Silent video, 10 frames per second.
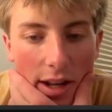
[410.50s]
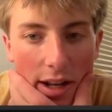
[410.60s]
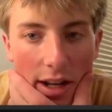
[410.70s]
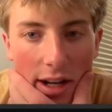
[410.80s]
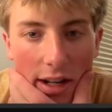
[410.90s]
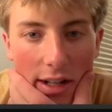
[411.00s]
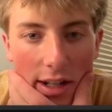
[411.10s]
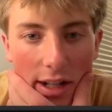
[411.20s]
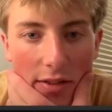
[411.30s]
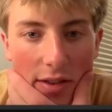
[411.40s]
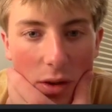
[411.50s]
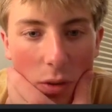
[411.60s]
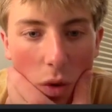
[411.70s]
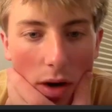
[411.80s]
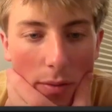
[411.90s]
and even the
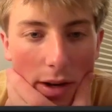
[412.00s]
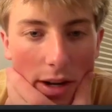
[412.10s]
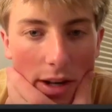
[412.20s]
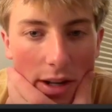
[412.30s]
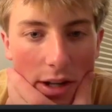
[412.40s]
1-minute,